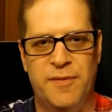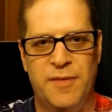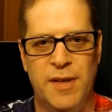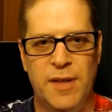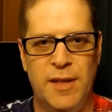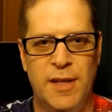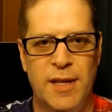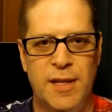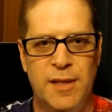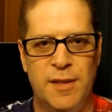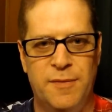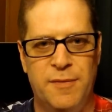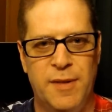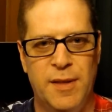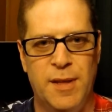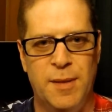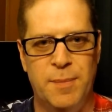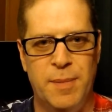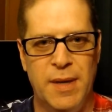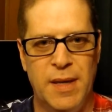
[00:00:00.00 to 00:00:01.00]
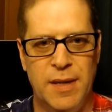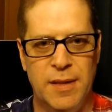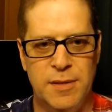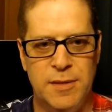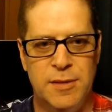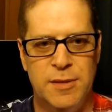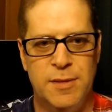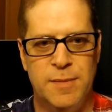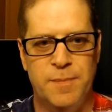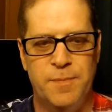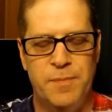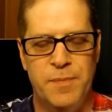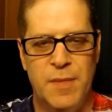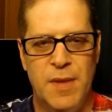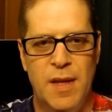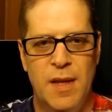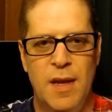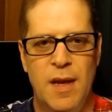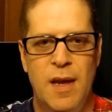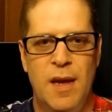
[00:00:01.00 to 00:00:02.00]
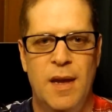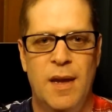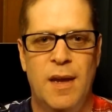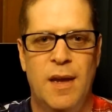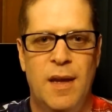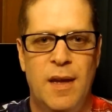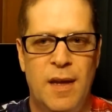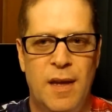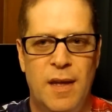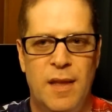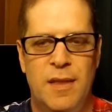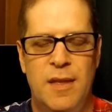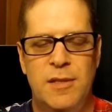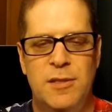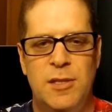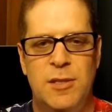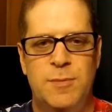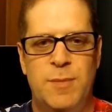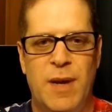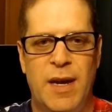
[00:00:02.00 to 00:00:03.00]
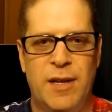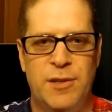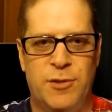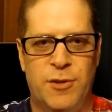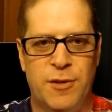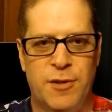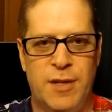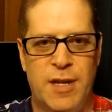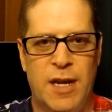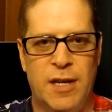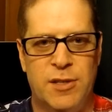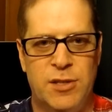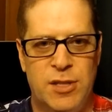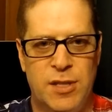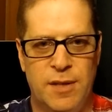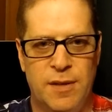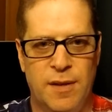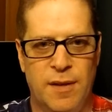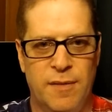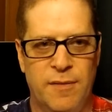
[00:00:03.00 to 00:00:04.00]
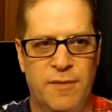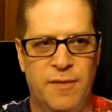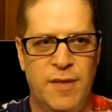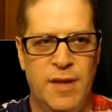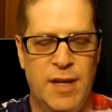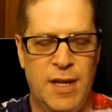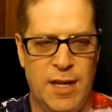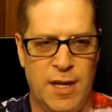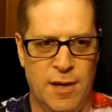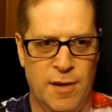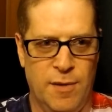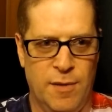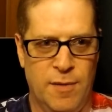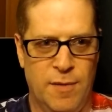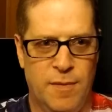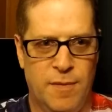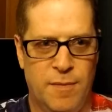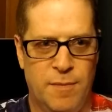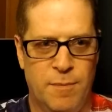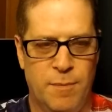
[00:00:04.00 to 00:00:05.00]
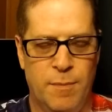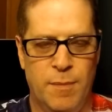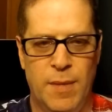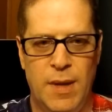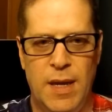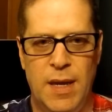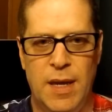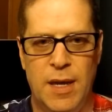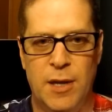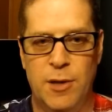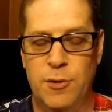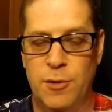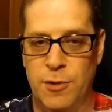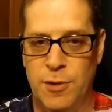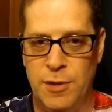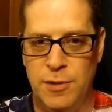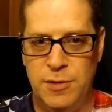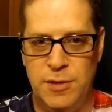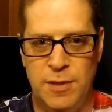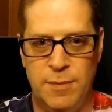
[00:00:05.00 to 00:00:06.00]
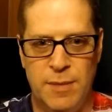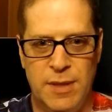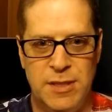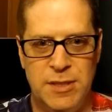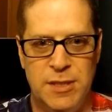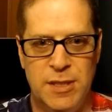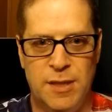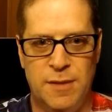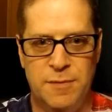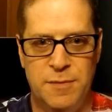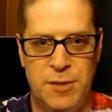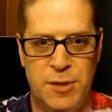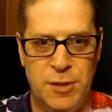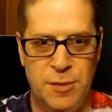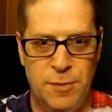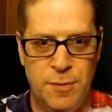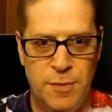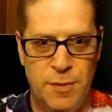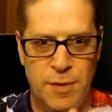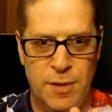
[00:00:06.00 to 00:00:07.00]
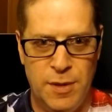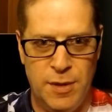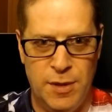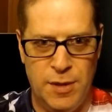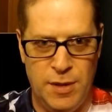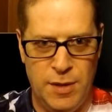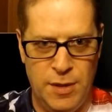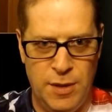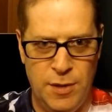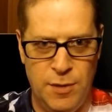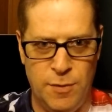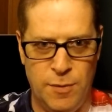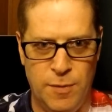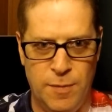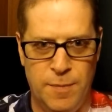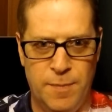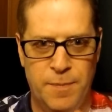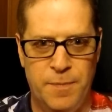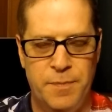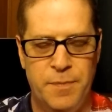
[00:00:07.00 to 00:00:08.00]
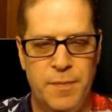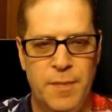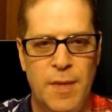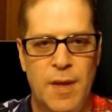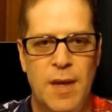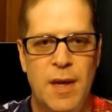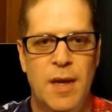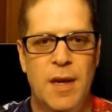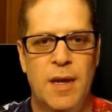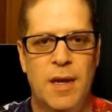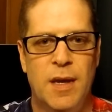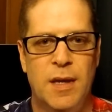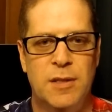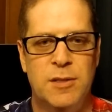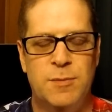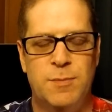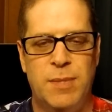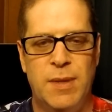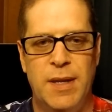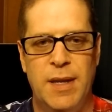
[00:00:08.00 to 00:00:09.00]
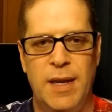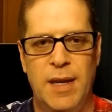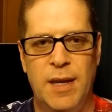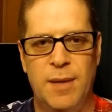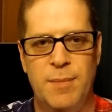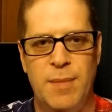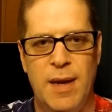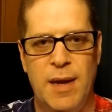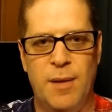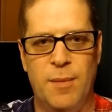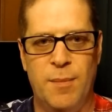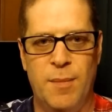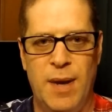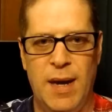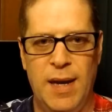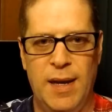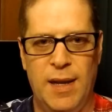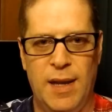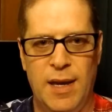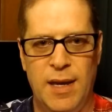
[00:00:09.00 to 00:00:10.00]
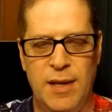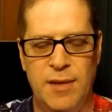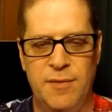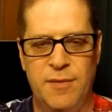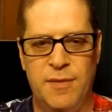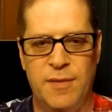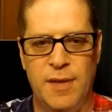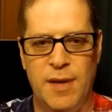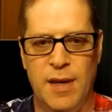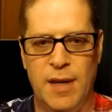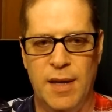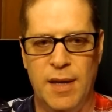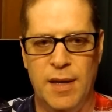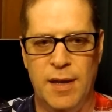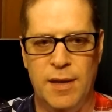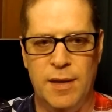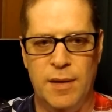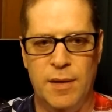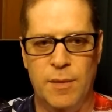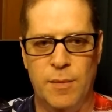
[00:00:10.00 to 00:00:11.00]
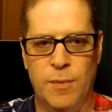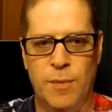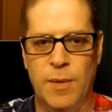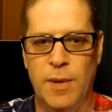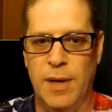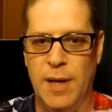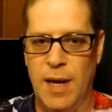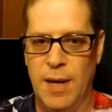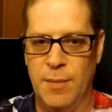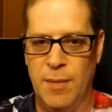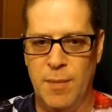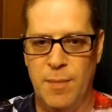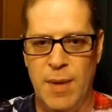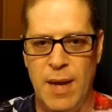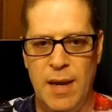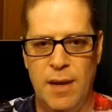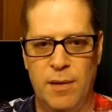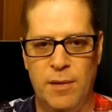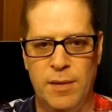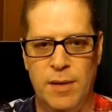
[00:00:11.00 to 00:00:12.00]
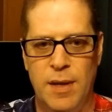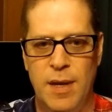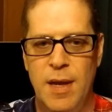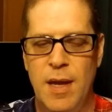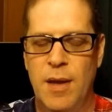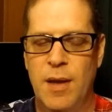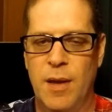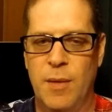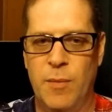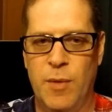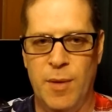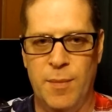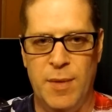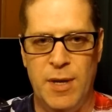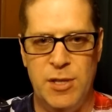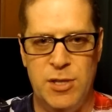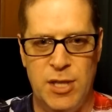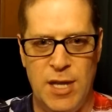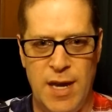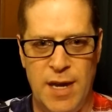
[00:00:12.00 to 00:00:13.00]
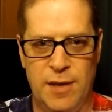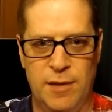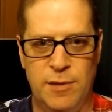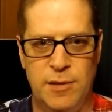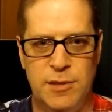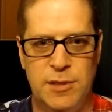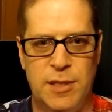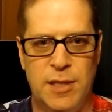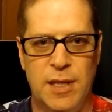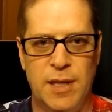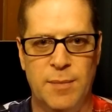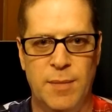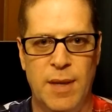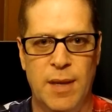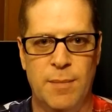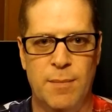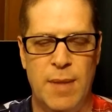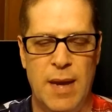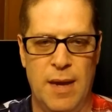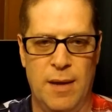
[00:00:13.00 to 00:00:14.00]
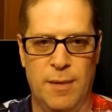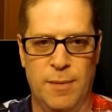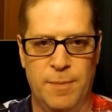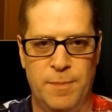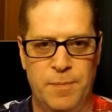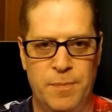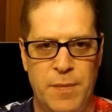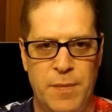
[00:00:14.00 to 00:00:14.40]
Philly in the Philippines. This is my introduction video, me introducing myself to you, explaining about my life and what I'm about and what my channel is going to be about.